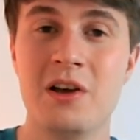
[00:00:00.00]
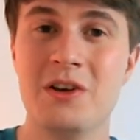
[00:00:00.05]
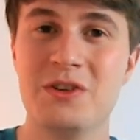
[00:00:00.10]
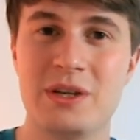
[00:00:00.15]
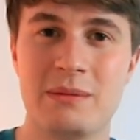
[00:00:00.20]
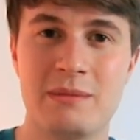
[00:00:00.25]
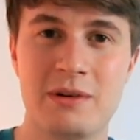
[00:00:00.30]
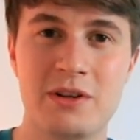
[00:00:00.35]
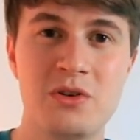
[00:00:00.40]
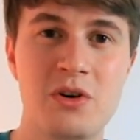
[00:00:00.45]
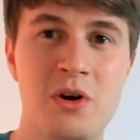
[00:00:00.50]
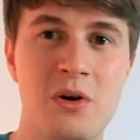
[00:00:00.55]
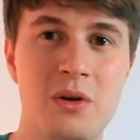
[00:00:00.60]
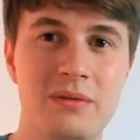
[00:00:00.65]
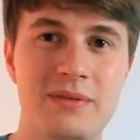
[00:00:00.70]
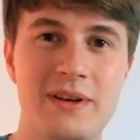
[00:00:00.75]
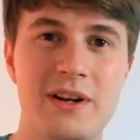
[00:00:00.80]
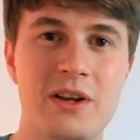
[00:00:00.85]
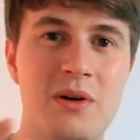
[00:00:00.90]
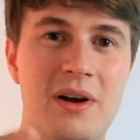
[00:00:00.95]
So I'm going to do a
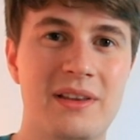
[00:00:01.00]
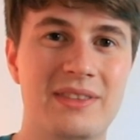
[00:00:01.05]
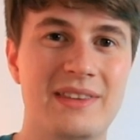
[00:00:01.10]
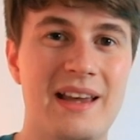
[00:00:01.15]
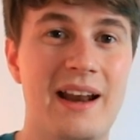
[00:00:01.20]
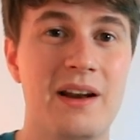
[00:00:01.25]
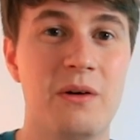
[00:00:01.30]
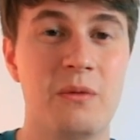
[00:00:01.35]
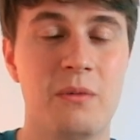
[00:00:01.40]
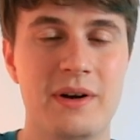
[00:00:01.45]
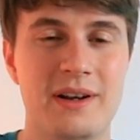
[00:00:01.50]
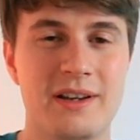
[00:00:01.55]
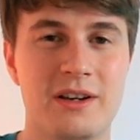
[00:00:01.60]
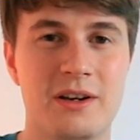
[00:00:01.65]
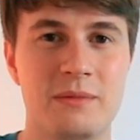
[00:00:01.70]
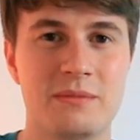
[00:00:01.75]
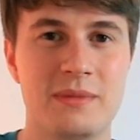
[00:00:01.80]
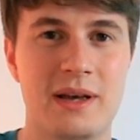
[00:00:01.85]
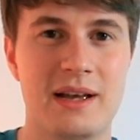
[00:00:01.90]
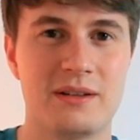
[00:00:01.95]
whole video on that when it
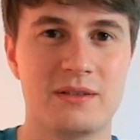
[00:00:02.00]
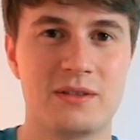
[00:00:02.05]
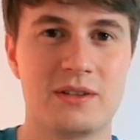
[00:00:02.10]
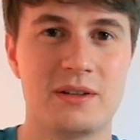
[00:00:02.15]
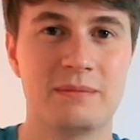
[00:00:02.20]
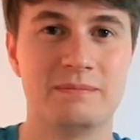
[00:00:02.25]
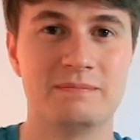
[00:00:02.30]
comes out.